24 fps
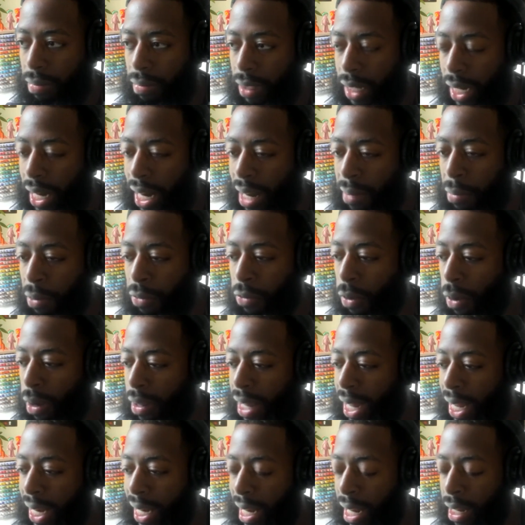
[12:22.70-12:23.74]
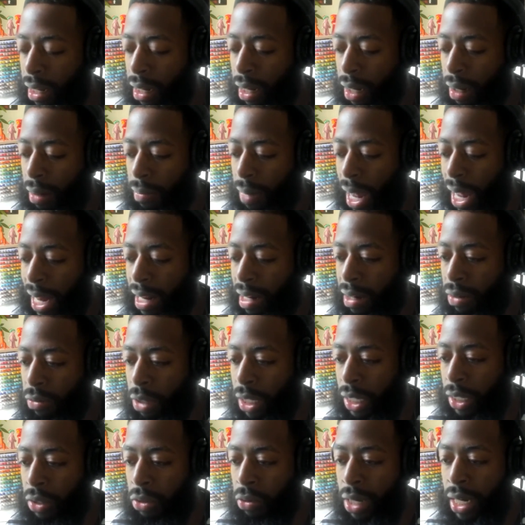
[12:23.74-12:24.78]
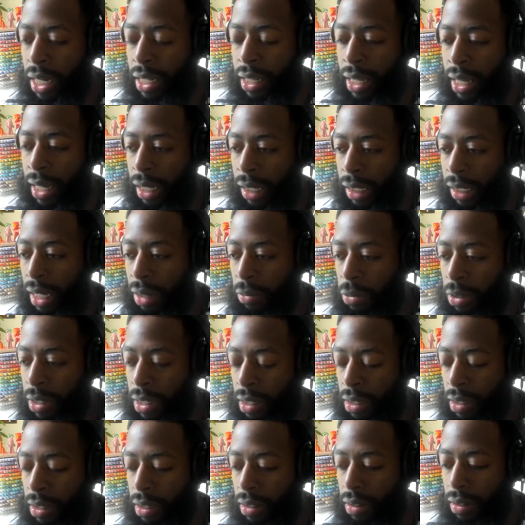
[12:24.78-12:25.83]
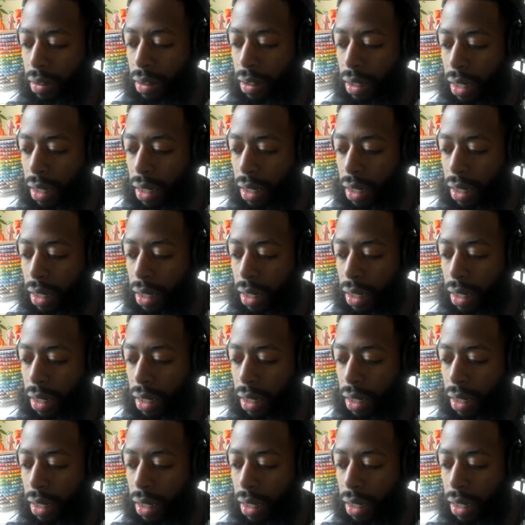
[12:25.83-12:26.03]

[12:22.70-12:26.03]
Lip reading: yeah, that before that, I didn't really do anything that was.